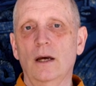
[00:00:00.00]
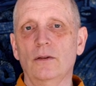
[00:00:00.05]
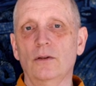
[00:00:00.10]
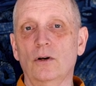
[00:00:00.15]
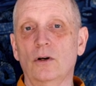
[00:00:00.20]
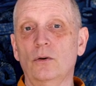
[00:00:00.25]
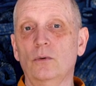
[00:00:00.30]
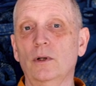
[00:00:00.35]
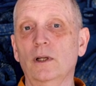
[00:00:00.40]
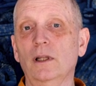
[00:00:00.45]

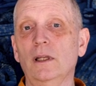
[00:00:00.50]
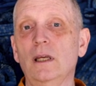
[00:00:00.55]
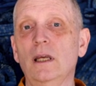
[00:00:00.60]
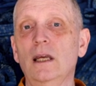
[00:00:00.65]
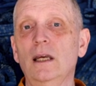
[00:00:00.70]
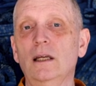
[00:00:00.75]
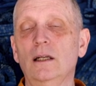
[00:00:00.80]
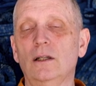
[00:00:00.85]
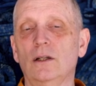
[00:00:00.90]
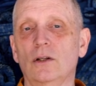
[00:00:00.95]
There are really
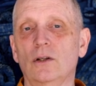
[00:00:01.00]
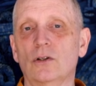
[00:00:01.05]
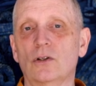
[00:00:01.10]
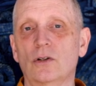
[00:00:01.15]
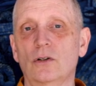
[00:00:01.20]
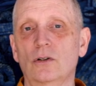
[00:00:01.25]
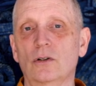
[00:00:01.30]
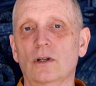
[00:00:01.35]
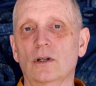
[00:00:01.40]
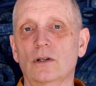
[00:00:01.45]
hidden
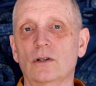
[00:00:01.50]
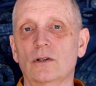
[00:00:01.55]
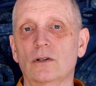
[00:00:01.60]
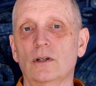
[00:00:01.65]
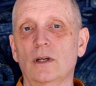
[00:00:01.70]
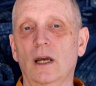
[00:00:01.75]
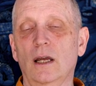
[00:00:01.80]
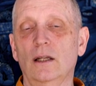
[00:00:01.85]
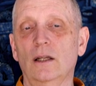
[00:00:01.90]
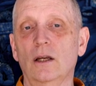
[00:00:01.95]

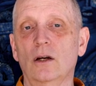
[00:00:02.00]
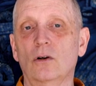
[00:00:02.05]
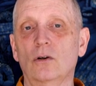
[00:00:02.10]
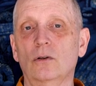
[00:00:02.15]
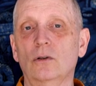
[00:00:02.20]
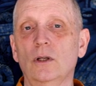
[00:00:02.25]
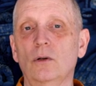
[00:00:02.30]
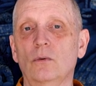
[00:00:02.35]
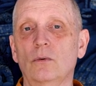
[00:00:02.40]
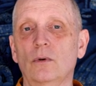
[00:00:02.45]
circuits, and they are
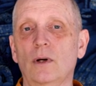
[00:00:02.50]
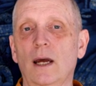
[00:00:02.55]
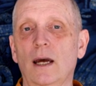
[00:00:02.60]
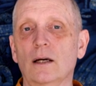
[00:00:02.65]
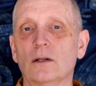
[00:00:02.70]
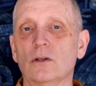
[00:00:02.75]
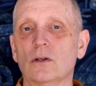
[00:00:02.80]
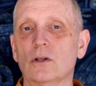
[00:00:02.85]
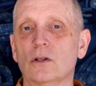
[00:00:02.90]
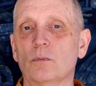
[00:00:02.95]
only
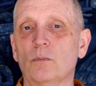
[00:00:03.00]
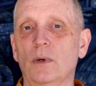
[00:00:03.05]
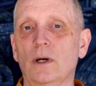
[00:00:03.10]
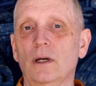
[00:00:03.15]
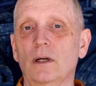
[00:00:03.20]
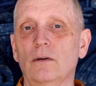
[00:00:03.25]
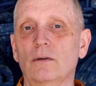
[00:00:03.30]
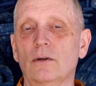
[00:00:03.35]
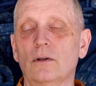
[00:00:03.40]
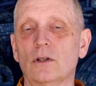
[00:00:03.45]
accessed by
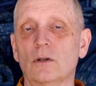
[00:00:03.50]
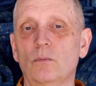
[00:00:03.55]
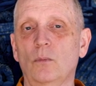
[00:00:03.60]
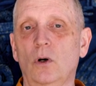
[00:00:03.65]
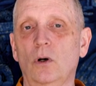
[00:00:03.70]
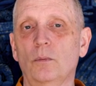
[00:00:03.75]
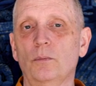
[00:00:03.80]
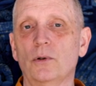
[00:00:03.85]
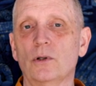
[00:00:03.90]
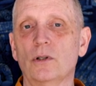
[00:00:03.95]
a
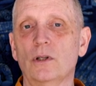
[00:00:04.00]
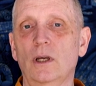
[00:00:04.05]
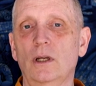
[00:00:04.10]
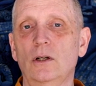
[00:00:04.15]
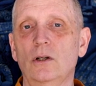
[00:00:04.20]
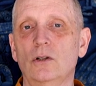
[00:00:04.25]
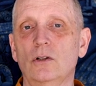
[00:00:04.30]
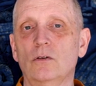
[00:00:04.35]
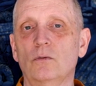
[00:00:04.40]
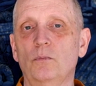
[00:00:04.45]
small
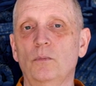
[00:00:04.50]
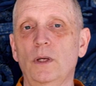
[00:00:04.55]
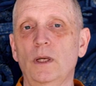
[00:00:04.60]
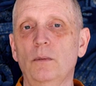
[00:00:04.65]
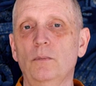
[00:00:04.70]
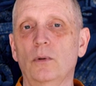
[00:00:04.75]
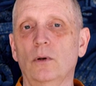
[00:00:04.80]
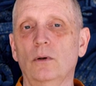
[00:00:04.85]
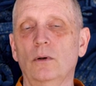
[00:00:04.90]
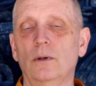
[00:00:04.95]
percentage of
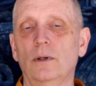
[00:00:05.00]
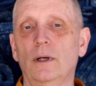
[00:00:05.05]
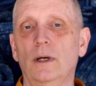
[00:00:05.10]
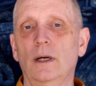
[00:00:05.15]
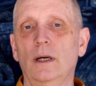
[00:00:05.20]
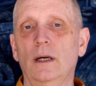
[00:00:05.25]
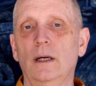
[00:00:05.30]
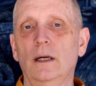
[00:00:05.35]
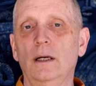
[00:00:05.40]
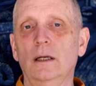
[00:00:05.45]
people.
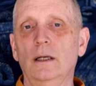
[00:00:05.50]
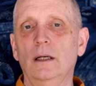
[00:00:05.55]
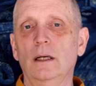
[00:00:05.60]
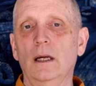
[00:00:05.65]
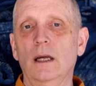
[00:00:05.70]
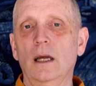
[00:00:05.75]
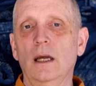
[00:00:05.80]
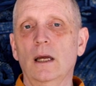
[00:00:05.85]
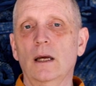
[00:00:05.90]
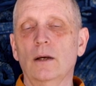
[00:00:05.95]

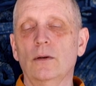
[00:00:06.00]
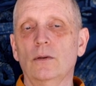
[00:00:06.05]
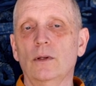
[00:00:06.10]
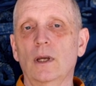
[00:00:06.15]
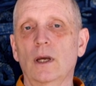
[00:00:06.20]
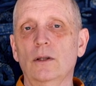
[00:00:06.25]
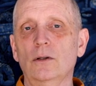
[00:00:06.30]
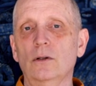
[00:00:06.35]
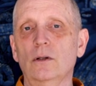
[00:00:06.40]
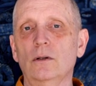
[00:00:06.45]

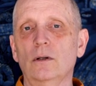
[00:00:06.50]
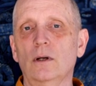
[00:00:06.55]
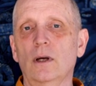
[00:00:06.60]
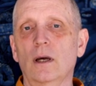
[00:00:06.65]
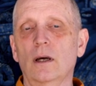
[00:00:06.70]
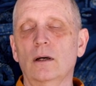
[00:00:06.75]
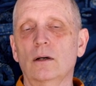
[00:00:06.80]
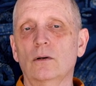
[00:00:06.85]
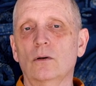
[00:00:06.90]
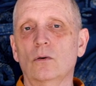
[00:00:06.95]
The other
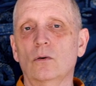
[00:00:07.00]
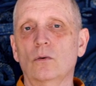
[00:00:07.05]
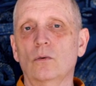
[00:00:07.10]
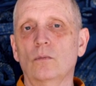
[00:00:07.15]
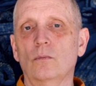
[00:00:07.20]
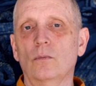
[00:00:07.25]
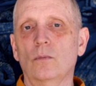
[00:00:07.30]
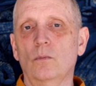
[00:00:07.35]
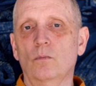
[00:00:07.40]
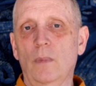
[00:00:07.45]

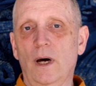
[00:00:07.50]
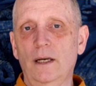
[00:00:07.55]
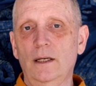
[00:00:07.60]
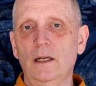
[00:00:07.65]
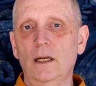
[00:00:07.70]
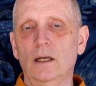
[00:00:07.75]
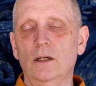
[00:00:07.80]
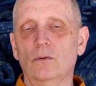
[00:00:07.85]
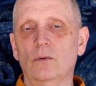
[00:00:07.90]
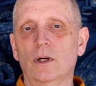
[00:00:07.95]

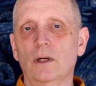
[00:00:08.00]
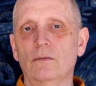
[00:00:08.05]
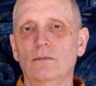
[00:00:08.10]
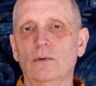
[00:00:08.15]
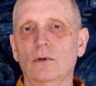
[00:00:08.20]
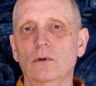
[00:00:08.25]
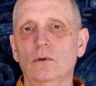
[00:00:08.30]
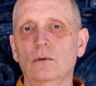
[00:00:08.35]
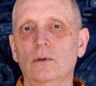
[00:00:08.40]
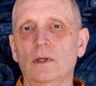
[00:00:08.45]
mundane right
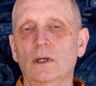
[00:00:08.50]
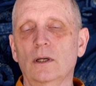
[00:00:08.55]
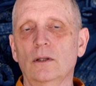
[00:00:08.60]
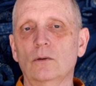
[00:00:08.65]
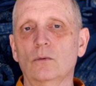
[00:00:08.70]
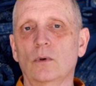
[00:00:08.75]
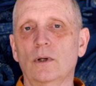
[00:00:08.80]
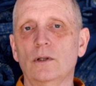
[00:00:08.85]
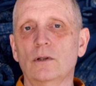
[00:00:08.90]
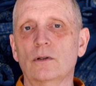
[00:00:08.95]
view, the
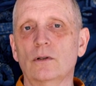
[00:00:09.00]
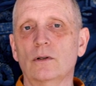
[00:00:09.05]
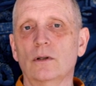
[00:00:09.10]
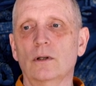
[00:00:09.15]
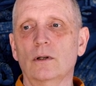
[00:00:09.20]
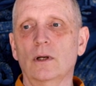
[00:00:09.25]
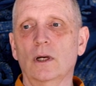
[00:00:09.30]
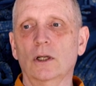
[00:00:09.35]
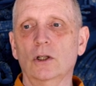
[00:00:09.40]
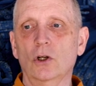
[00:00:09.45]
other ones
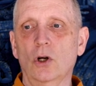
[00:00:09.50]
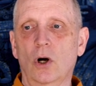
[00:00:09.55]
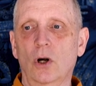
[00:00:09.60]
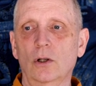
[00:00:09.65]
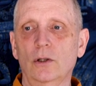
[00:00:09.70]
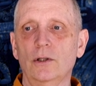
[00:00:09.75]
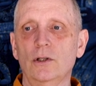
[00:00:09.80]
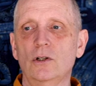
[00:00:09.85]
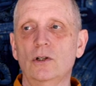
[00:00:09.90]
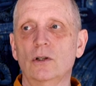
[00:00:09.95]
that
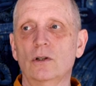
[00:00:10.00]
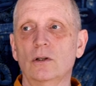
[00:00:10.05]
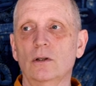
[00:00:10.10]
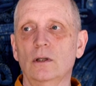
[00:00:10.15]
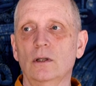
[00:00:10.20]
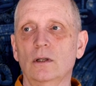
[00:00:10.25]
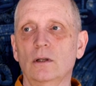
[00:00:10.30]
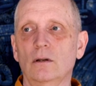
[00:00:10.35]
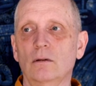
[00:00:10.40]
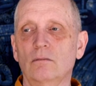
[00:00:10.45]
acknowledge
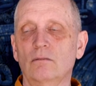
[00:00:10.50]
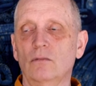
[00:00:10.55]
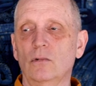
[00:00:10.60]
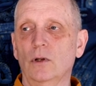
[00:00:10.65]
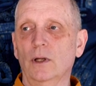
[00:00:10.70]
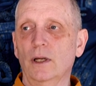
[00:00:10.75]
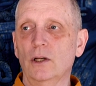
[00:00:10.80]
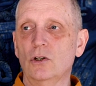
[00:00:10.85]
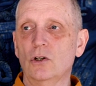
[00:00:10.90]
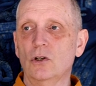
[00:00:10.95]
the
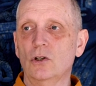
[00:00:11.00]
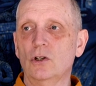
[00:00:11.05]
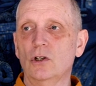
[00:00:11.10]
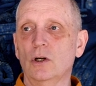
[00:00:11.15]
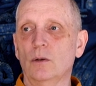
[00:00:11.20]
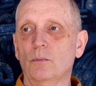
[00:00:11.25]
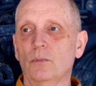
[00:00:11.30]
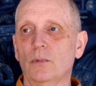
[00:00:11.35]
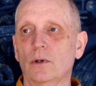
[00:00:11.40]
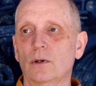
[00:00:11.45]

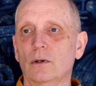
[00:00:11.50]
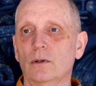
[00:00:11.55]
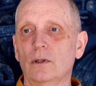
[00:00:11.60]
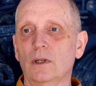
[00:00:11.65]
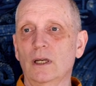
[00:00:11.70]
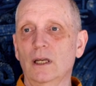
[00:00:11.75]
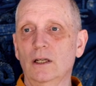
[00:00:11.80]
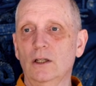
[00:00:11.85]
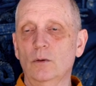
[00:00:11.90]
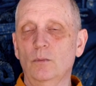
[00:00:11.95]
relationship, the
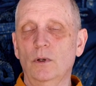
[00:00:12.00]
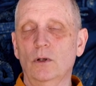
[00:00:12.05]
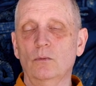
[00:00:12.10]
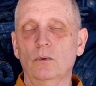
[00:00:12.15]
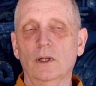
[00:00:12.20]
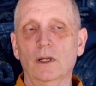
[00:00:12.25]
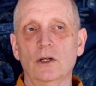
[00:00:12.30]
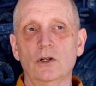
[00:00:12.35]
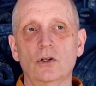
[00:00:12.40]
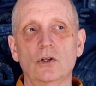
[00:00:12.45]
intimate
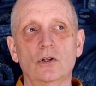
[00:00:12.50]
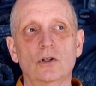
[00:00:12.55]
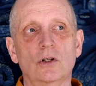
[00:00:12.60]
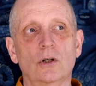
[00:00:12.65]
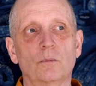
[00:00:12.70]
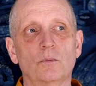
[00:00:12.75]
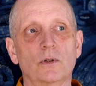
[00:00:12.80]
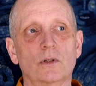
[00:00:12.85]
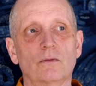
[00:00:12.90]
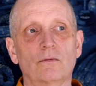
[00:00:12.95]

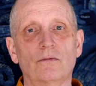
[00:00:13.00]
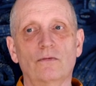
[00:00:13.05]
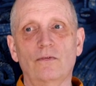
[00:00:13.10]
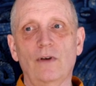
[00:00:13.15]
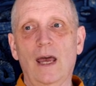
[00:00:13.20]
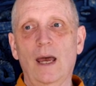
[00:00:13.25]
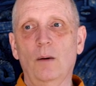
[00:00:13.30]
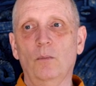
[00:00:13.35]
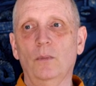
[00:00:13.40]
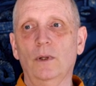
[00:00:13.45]
relationships of
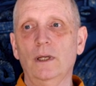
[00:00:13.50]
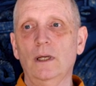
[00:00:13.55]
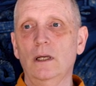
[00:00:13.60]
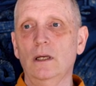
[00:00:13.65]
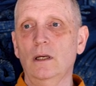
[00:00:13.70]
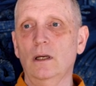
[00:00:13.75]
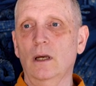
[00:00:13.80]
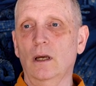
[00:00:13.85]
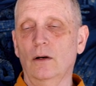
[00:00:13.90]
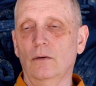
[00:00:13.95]

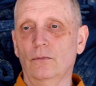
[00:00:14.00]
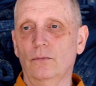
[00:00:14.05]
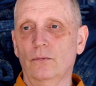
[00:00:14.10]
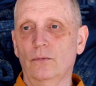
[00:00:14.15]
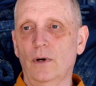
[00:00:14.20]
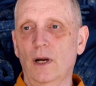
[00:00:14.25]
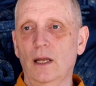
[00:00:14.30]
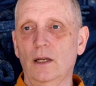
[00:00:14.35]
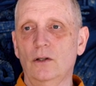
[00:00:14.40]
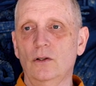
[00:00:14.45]
family and
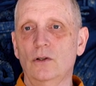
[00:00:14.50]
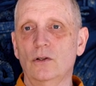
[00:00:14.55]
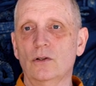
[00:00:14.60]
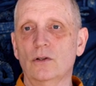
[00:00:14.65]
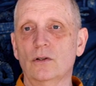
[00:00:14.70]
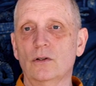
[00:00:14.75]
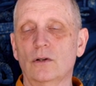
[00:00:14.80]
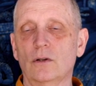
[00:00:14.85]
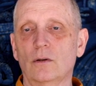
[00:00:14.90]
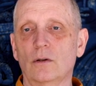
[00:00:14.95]

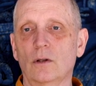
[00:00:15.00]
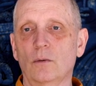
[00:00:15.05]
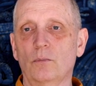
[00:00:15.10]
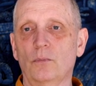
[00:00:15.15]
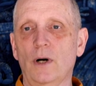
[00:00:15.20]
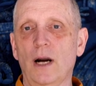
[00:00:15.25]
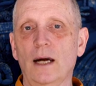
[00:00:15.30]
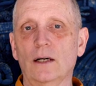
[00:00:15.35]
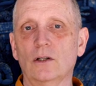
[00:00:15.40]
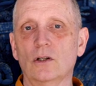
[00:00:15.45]
friends, the
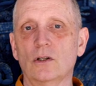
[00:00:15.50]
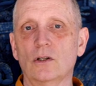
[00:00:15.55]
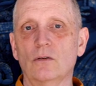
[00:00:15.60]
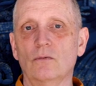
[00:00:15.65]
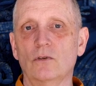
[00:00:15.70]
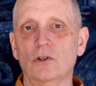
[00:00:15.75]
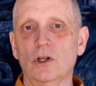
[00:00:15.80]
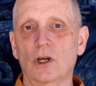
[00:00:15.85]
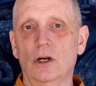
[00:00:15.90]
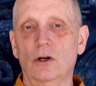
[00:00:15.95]
practice
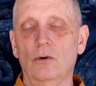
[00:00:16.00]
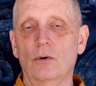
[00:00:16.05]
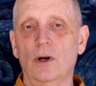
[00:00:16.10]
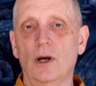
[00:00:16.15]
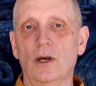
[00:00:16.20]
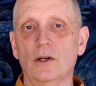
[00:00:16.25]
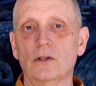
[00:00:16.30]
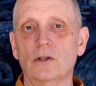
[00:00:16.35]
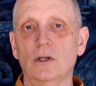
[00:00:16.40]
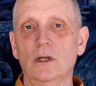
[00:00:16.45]
of
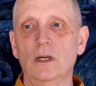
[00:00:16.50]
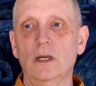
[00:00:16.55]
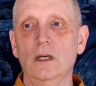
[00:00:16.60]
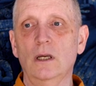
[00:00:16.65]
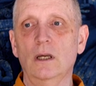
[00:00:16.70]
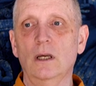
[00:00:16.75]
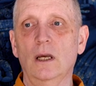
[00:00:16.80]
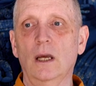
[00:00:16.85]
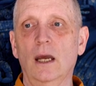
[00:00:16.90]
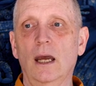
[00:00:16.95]

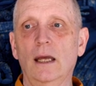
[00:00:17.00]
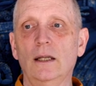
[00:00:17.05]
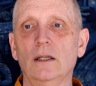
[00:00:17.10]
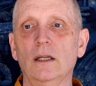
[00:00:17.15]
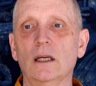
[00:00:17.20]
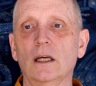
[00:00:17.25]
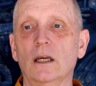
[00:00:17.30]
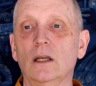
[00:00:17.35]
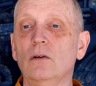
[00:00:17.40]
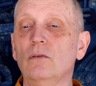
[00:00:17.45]
generosity, and
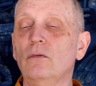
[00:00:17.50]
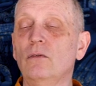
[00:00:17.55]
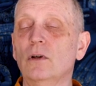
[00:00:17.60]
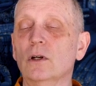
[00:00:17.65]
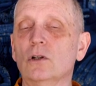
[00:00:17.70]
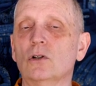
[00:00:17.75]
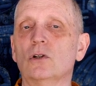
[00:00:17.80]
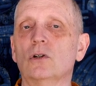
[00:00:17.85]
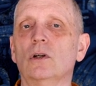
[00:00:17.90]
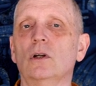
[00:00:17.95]
the
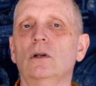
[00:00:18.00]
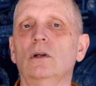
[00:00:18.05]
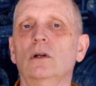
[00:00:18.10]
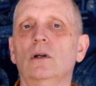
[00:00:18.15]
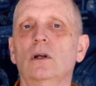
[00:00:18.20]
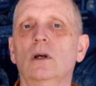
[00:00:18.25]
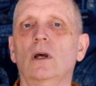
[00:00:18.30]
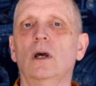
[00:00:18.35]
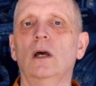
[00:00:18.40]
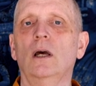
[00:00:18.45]
conviction
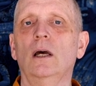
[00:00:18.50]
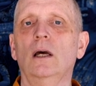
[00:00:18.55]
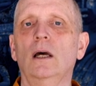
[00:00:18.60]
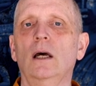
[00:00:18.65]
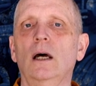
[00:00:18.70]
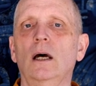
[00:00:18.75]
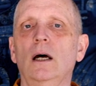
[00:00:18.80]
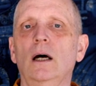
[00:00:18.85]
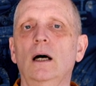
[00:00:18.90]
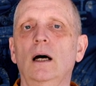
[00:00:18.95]

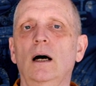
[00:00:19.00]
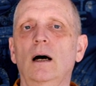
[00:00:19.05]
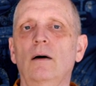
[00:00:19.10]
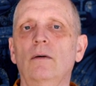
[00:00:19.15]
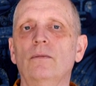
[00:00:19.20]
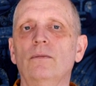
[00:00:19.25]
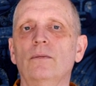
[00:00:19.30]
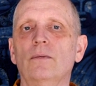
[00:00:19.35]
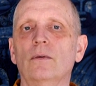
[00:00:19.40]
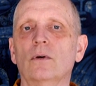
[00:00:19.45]

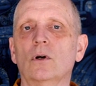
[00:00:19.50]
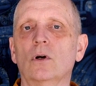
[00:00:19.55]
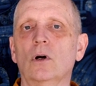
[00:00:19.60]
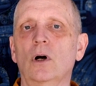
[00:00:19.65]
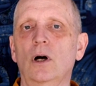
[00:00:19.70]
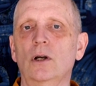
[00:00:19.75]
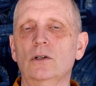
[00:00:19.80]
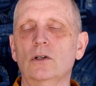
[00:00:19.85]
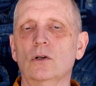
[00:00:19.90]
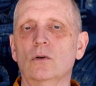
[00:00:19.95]
of
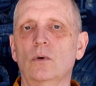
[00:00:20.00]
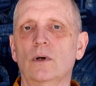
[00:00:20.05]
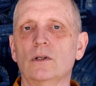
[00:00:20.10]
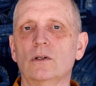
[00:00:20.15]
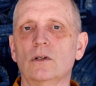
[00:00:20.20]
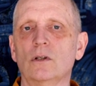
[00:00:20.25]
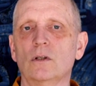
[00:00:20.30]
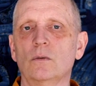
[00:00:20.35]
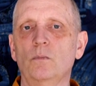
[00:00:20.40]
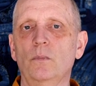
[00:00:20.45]

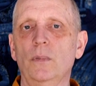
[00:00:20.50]
consequences